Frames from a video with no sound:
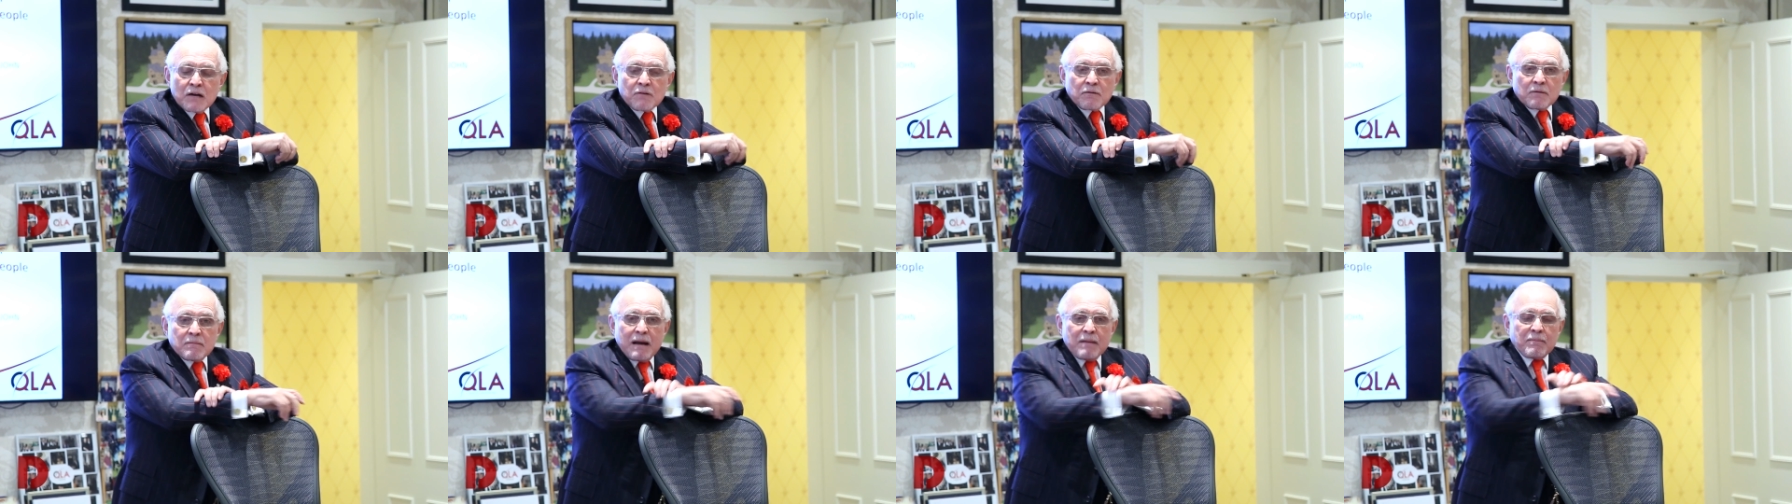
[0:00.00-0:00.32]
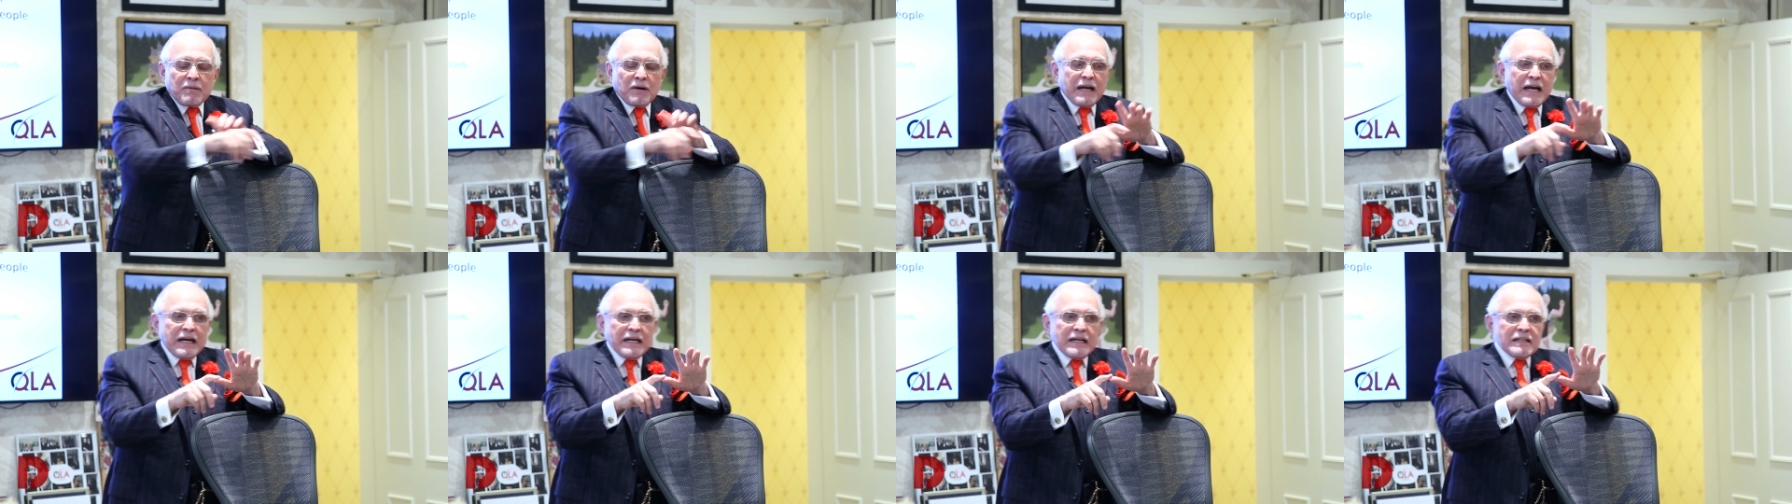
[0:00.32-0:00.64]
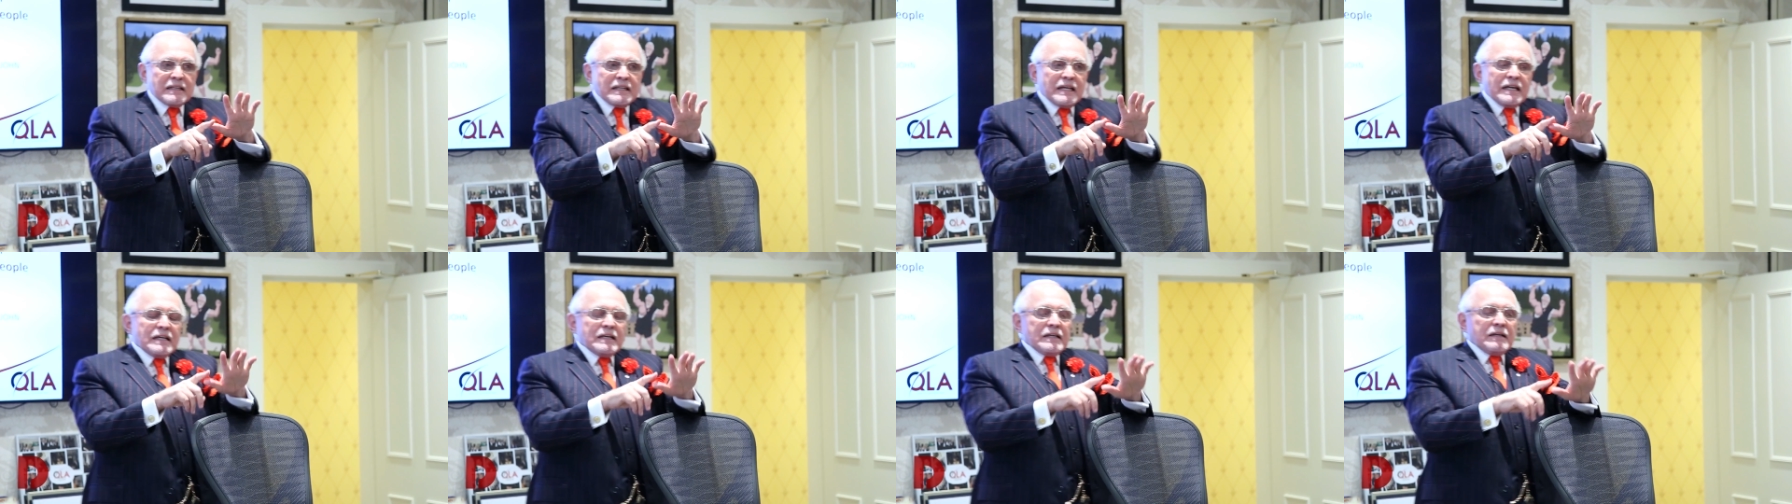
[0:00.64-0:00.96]
Remember,
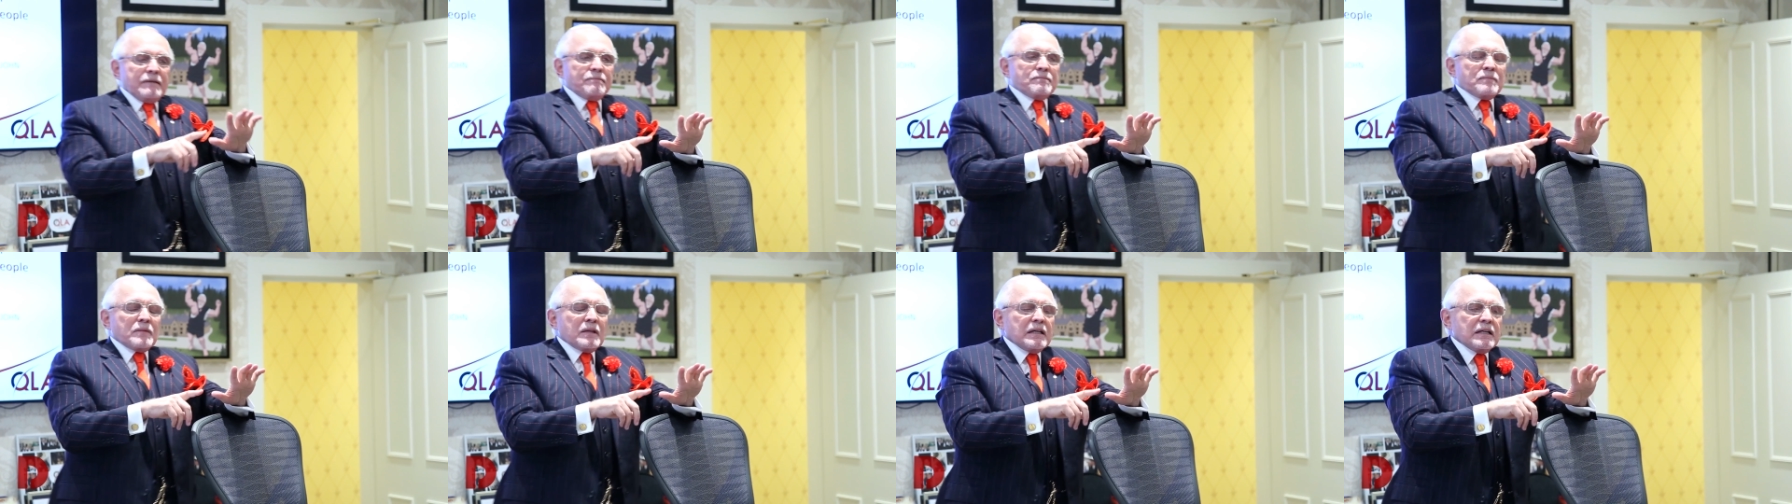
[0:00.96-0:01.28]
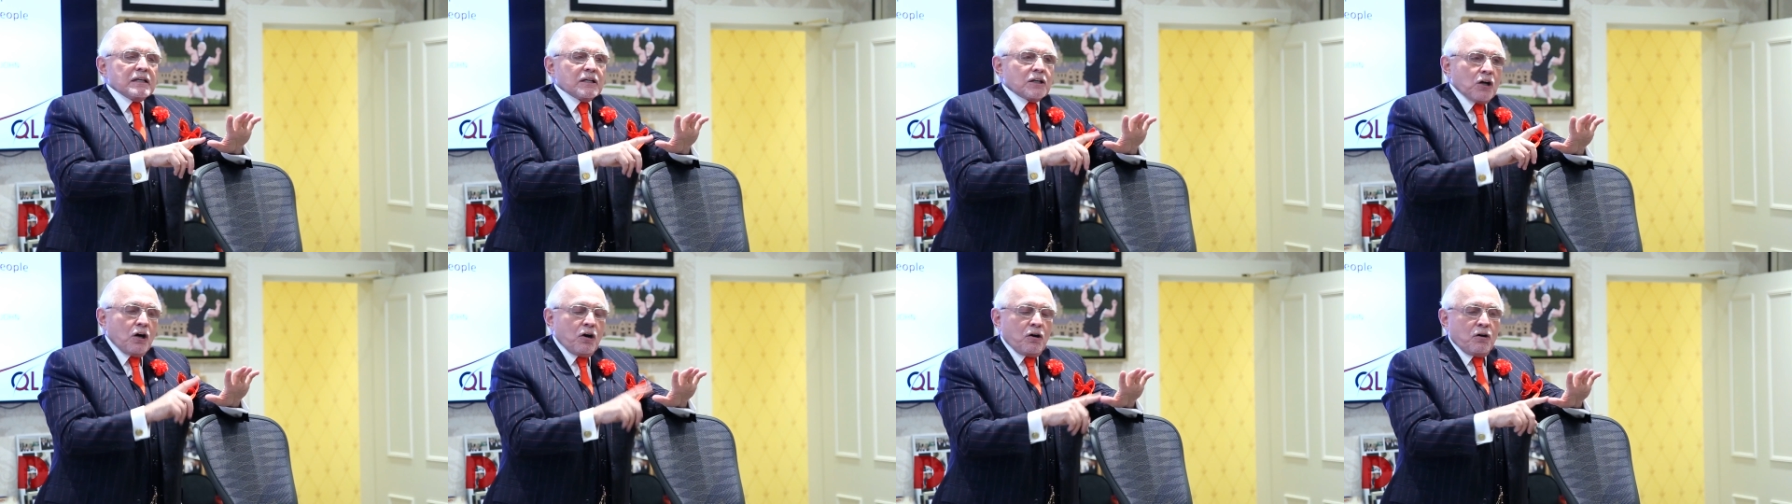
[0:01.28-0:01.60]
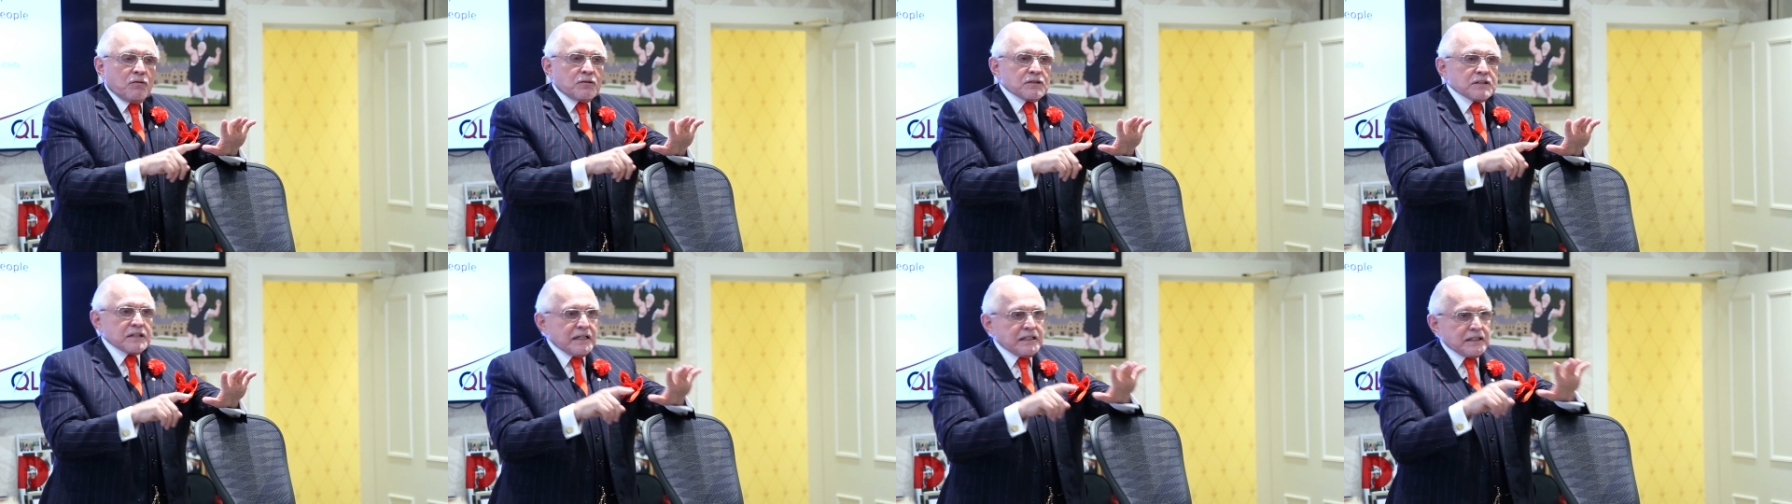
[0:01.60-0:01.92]
anything
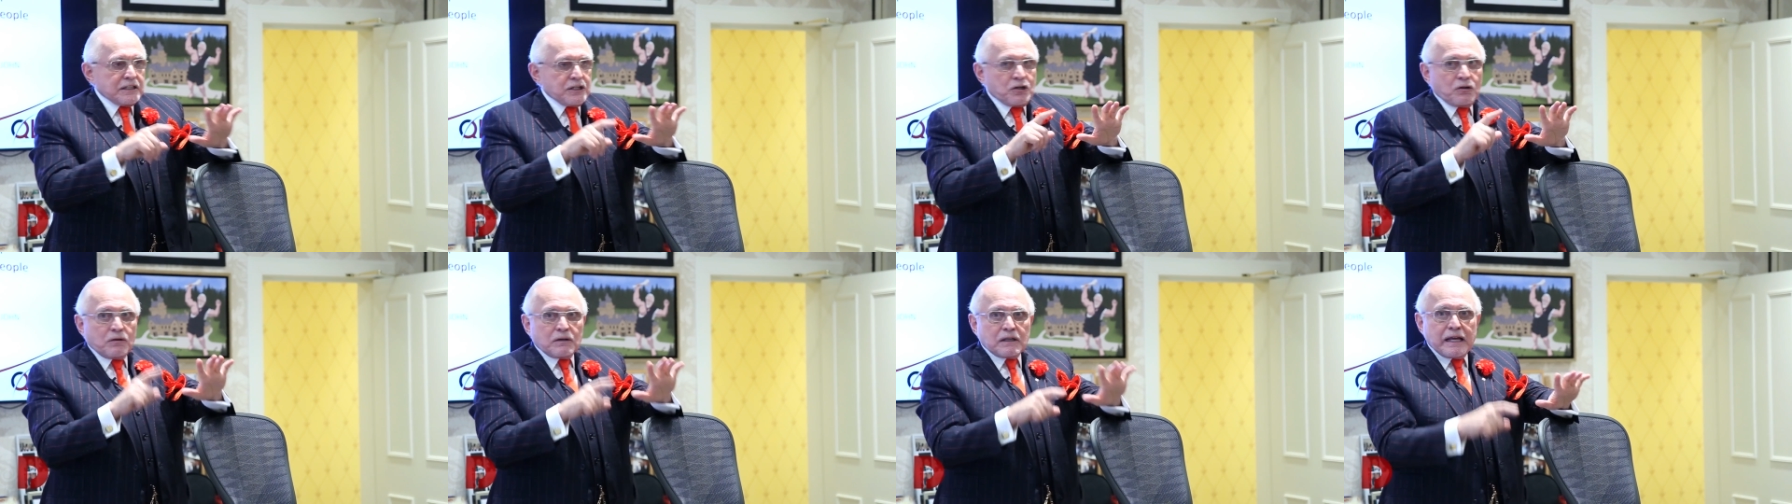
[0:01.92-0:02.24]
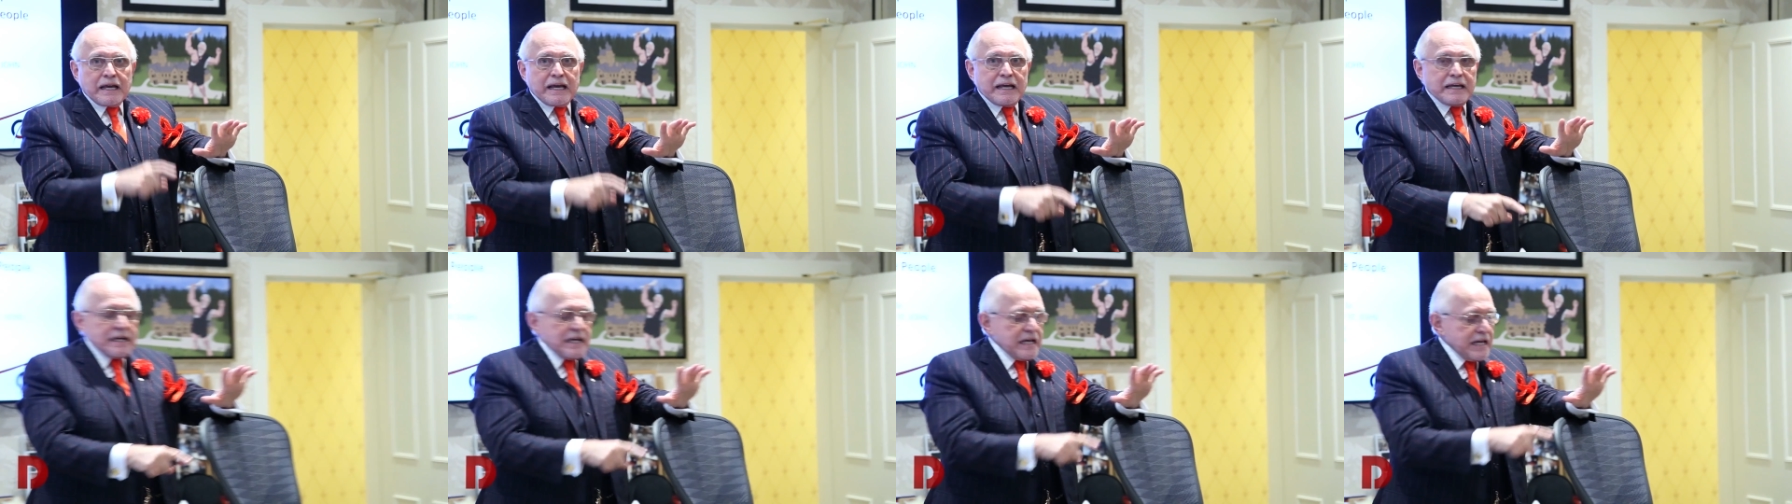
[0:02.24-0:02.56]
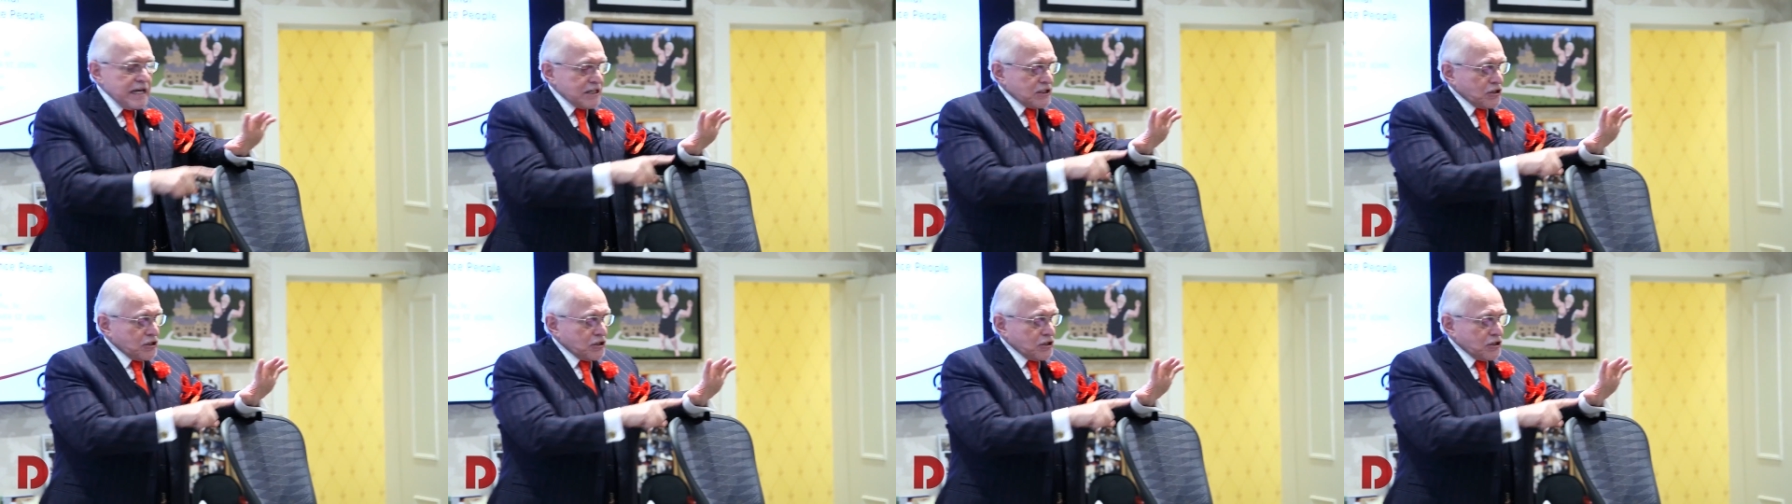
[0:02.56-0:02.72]
goes in Q L A